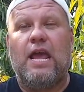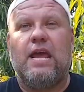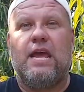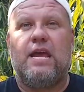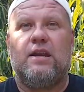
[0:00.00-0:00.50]

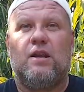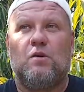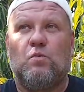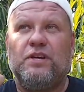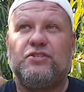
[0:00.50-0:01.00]
and
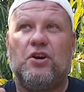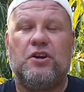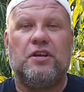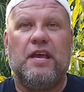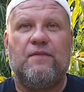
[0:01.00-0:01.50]

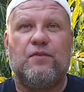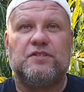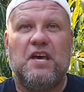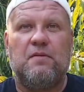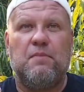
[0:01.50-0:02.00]
recirculate
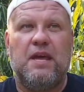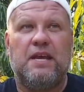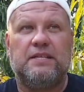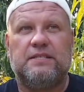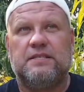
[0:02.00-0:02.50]
for 10
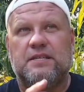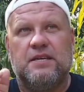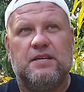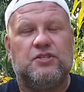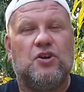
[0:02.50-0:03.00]
minutes,
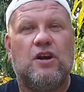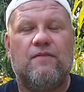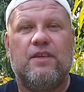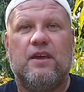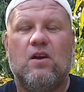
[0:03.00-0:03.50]
turn
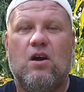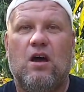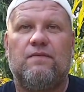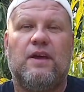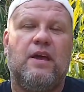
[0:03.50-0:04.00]
everything
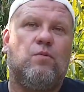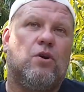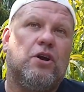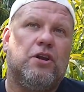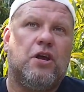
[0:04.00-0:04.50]
off, and
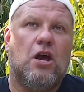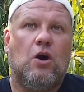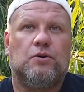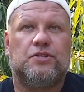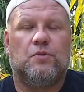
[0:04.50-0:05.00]
we're good to
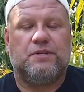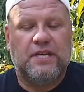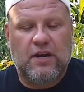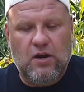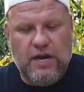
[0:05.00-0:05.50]
go until we
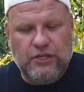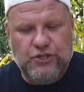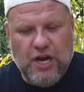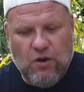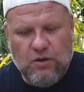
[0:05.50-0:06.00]
take our
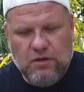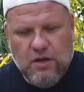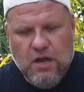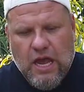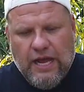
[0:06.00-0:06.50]
next shower.
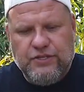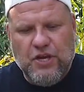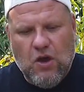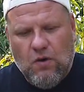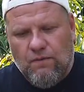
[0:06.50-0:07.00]
And
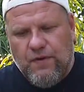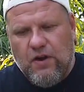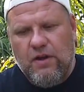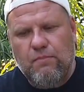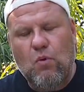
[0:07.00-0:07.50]
so
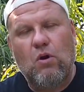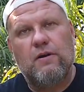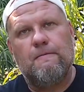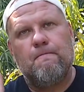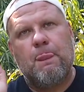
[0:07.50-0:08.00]
very
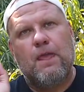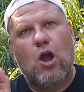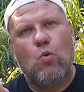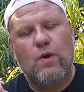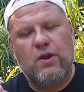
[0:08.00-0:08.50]
important,
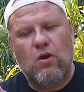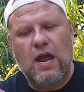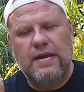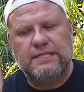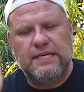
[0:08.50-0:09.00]
our
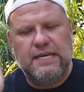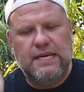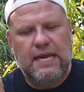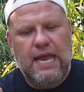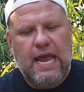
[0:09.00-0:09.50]

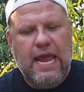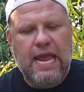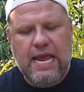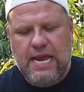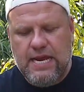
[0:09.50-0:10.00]
winterizing
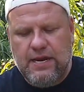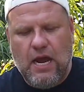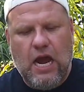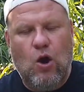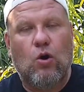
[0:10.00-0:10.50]
and
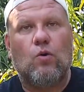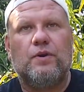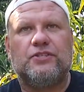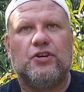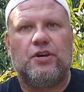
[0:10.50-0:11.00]
our
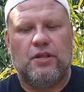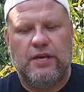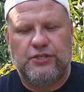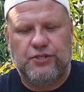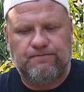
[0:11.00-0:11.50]

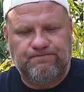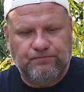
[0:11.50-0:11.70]
recirculation.